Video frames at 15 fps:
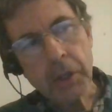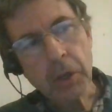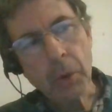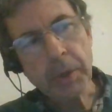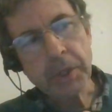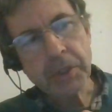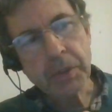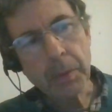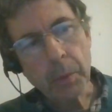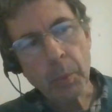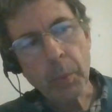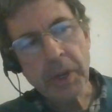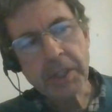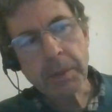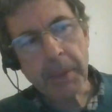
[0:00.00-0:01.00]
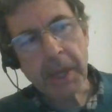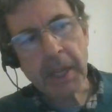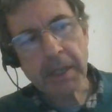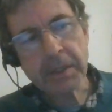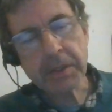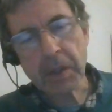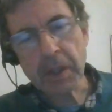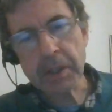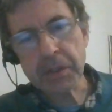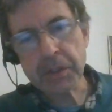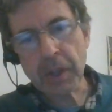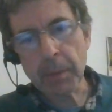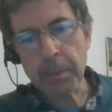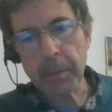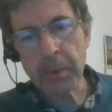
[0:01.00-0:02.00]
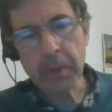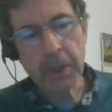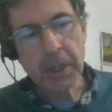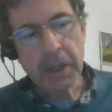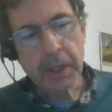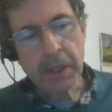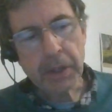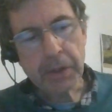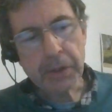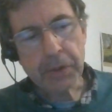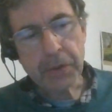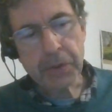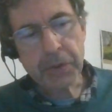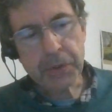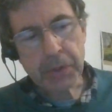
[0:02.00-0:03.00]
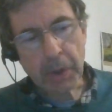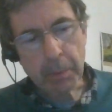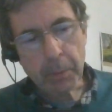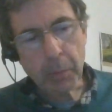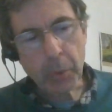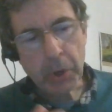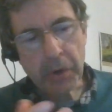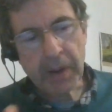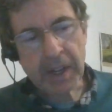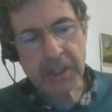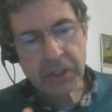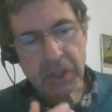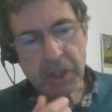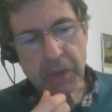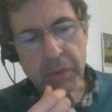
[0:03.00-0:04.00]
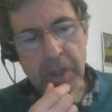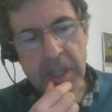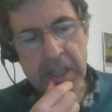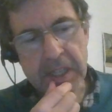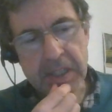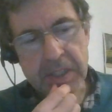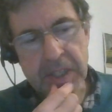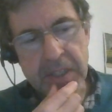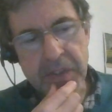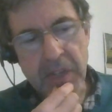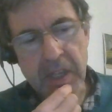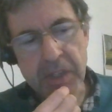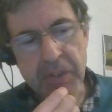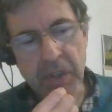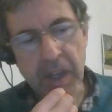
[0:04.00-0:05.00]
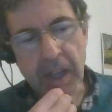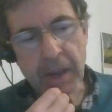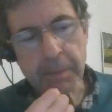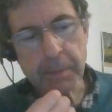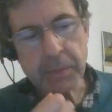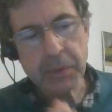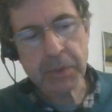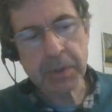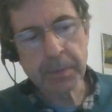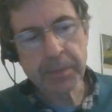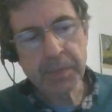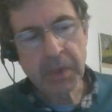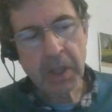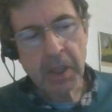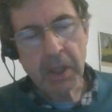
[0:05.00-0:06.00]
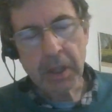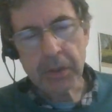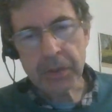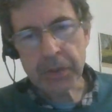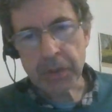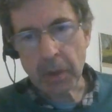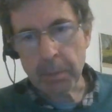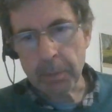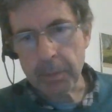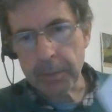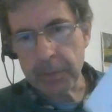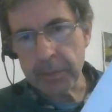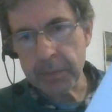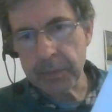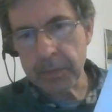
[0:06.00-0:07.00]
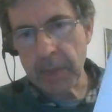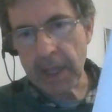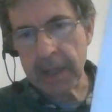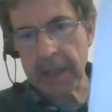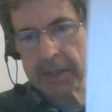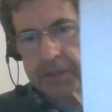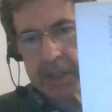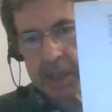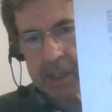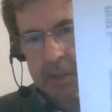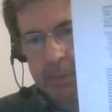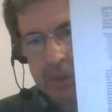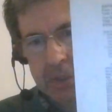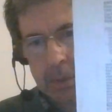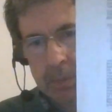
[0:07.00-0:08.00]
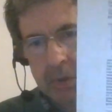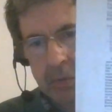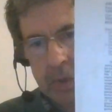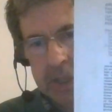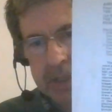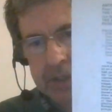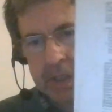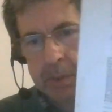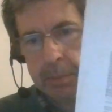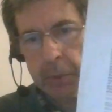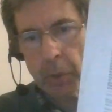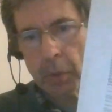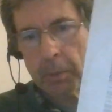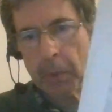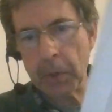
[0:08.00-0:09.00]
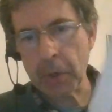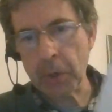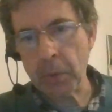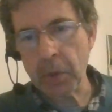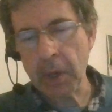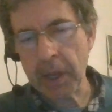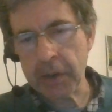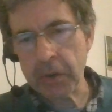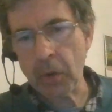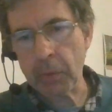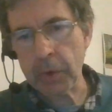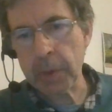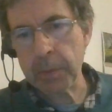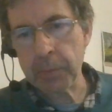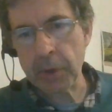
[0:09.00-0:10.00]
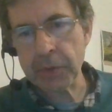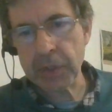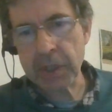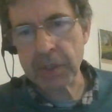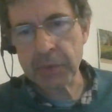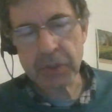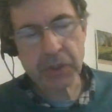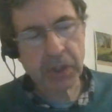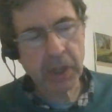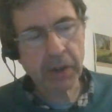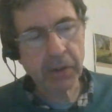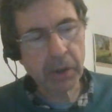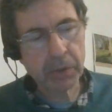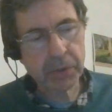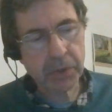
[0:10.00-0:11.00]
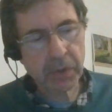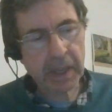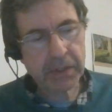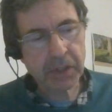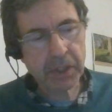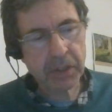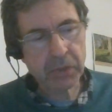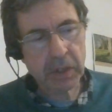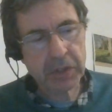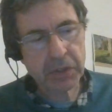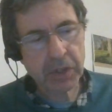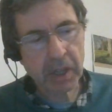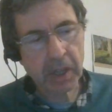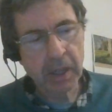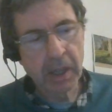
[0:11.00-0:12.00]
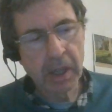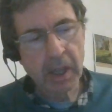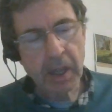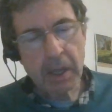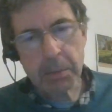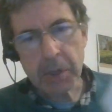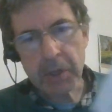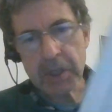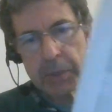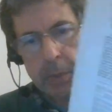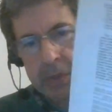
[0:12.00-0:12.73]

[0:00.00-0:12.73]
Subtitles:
you know, which means that some were actually released as ECMs, some LXTs must have been released as pure mono and not reprocessed for stereo. So that's interesting. But